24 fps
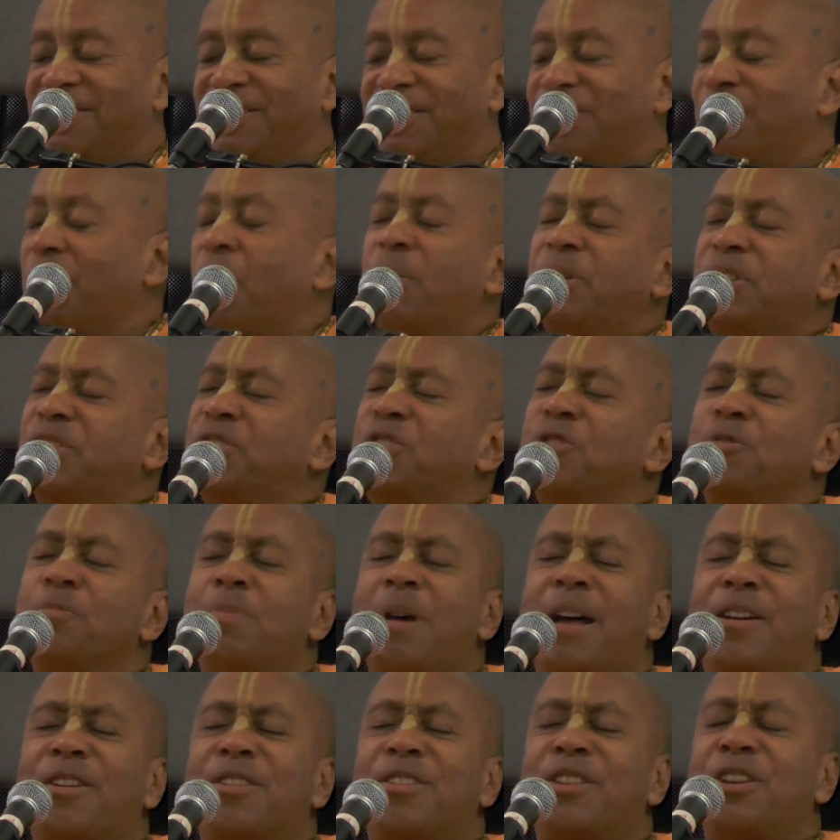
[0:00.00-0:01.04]
You always knew
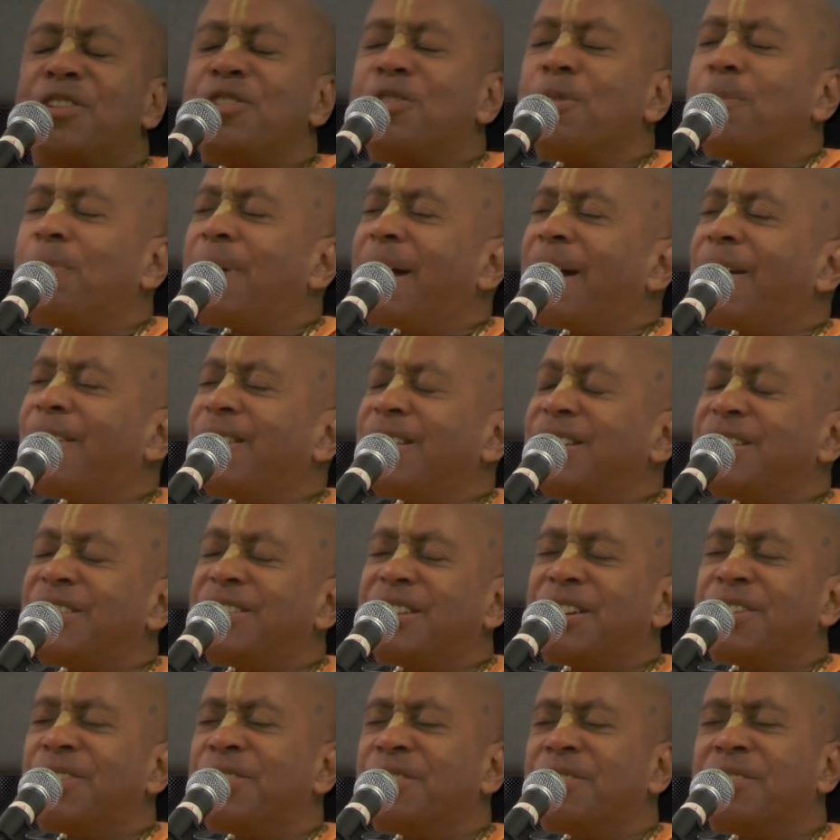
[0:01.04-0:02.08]
better than your
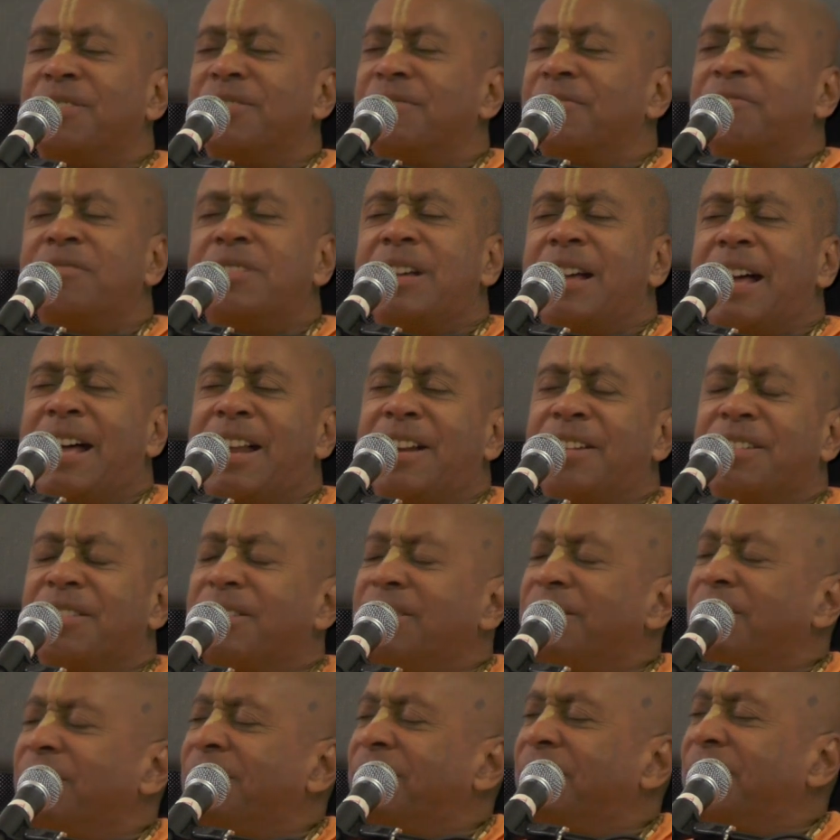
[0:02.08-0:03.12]
parents, and
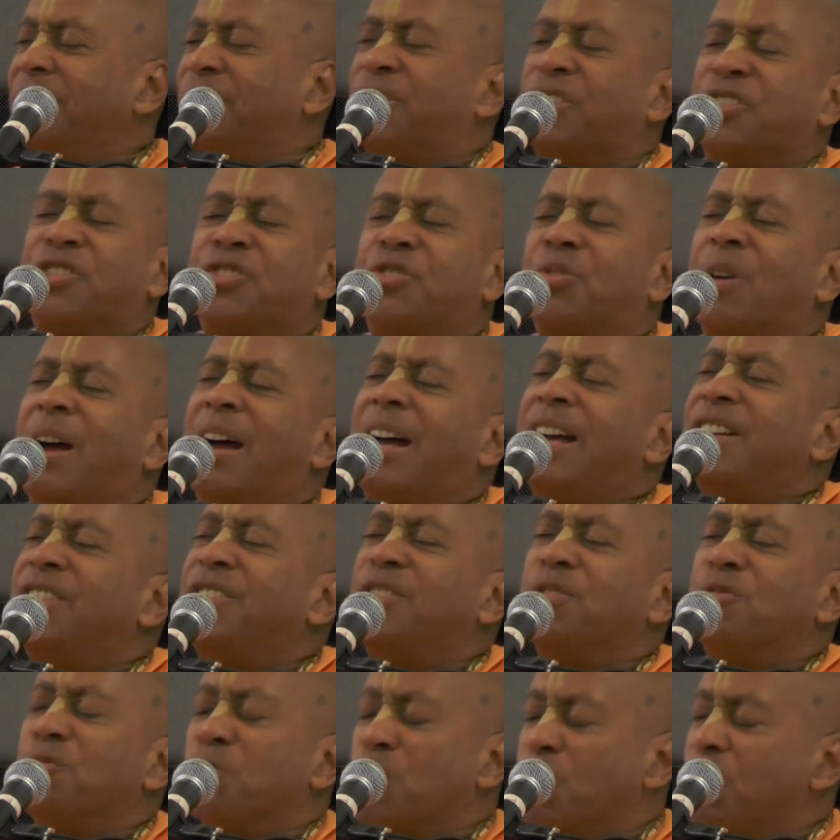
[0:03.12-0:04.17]
they're just trying
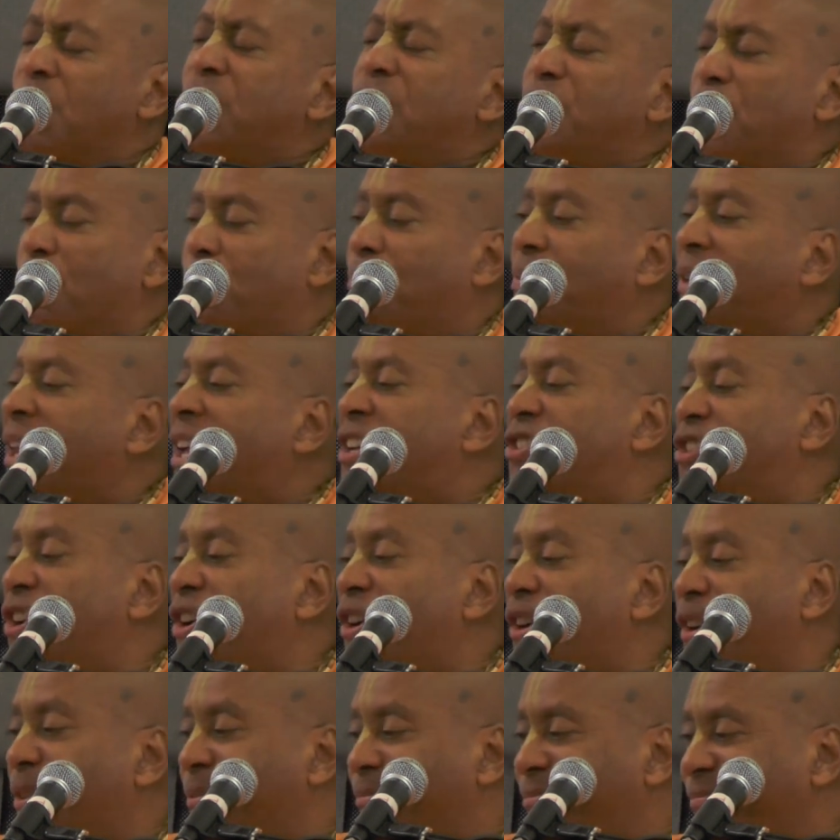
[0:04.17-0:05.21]
to ruin your
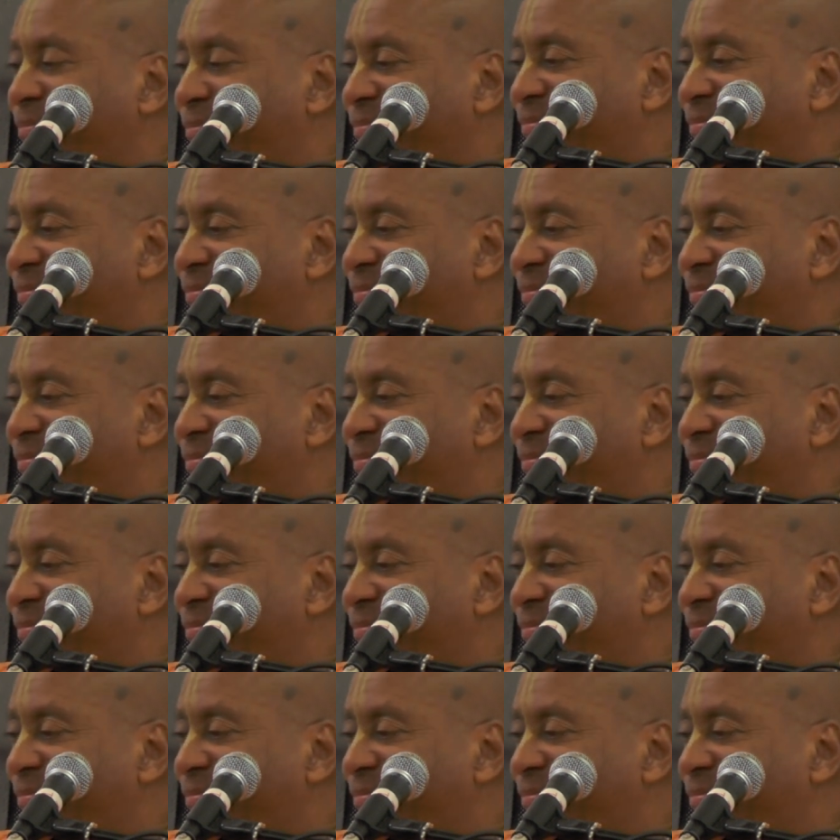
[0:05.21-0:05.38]
pleasure.